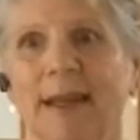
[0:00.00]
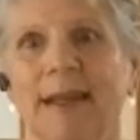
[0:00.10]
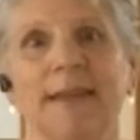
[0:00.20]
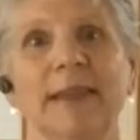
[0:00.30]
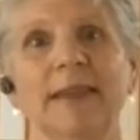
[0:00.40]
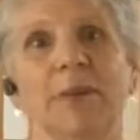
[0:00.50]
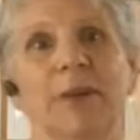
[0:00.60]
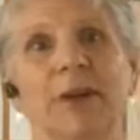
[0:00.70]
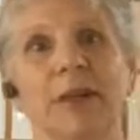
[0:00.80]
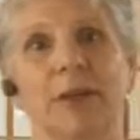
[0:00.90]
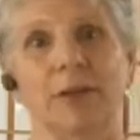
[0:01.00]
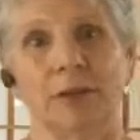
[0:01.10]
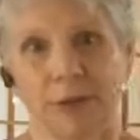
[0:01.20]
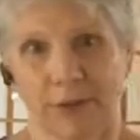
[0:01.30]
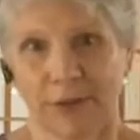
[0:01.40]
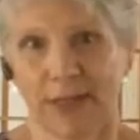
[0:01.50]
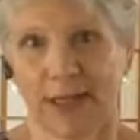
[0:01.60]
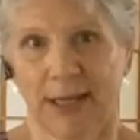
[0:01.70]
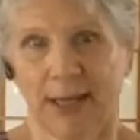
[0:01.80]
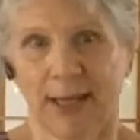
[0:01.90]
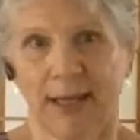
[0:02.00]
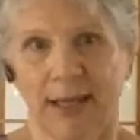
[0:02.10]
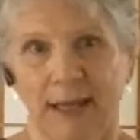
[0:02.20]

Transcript: and think that we're going to use it for today,